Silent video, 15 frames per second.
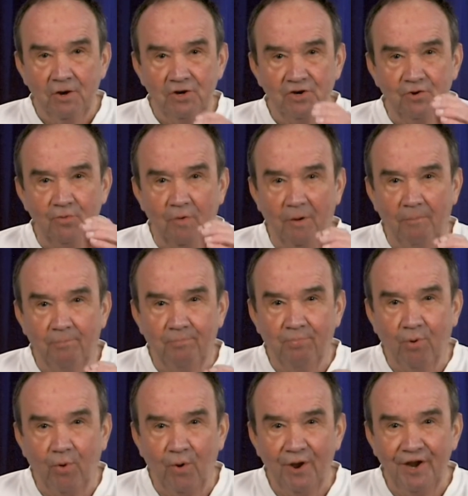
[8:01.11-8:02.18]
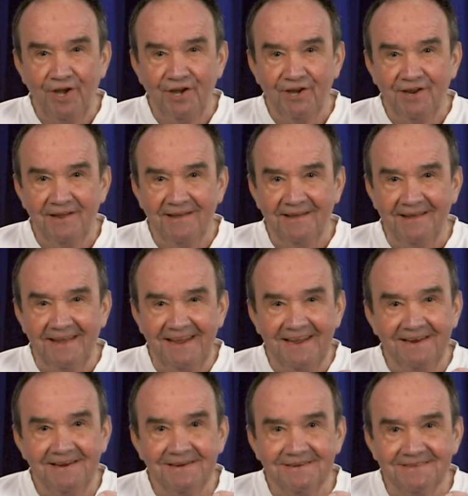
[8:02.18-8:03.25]
to a point
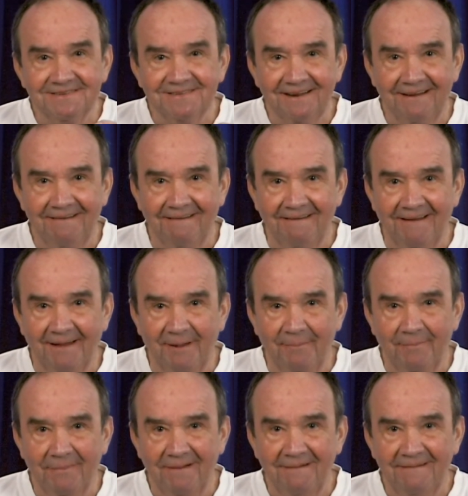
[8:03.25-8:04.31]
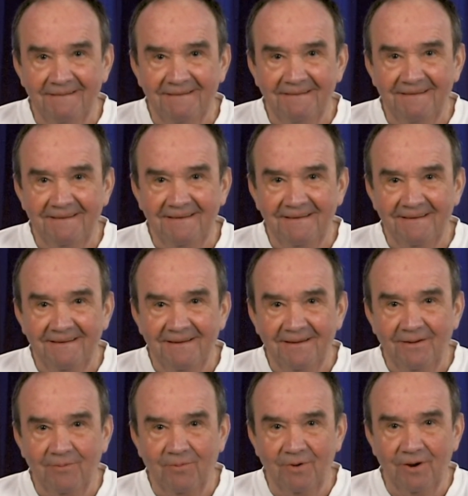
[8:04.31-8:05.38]
in time
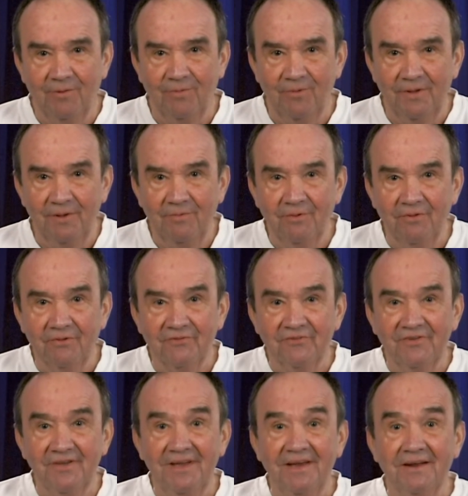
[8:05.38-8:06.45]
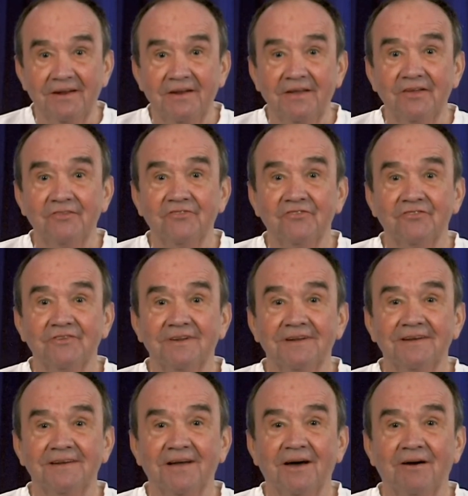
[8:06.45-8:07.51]
where we will see an
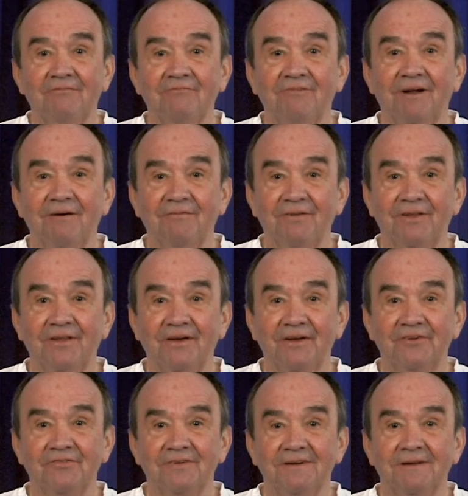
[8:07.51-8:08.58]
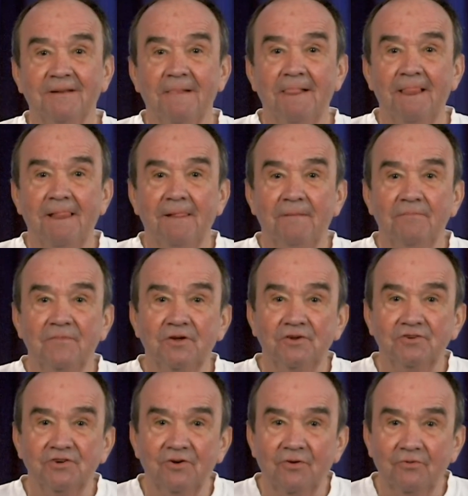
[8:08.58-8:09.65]
instant of revelation that
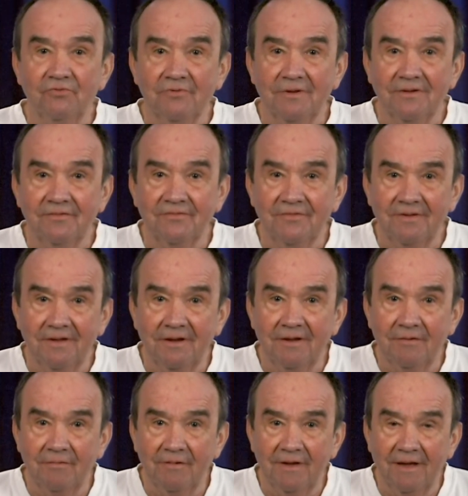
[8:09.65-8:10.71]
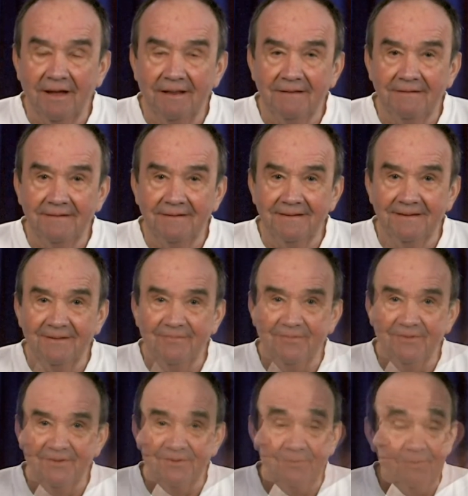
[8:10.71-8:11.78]
shows us the unreality
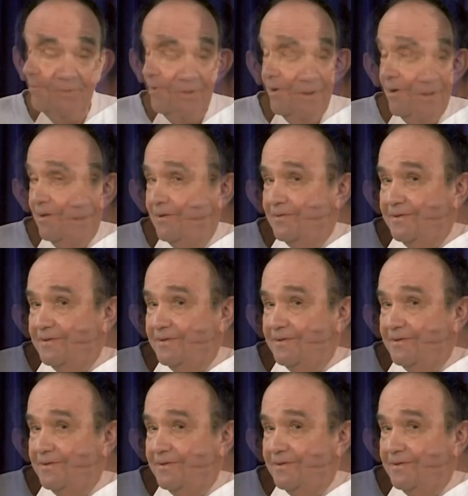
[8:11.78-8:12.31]
of this world.